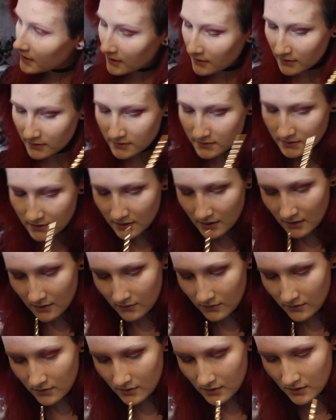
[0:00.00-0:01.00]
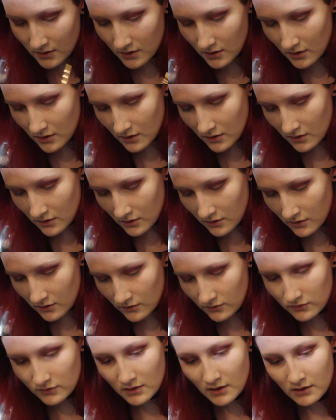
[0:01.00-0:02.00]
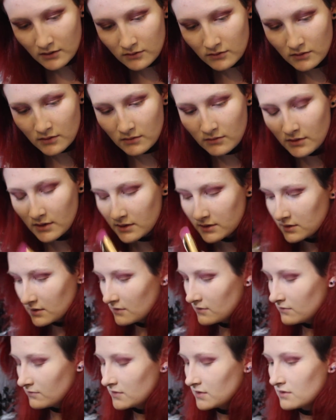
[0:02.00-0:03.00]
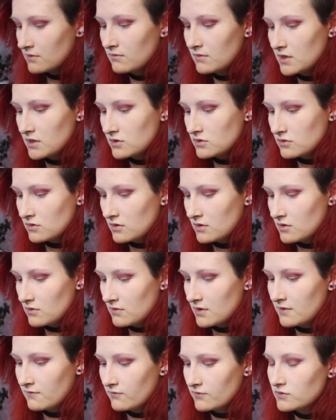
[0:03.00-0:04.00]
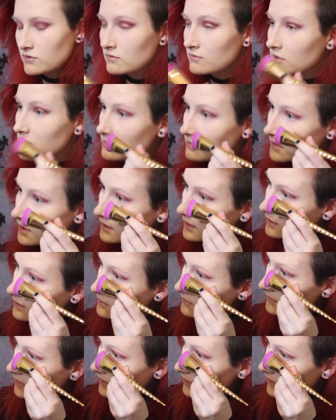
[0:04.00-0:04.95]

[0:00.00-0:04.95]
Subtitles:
Okay, let's see how nose contour works out and make sure I don't have too much product.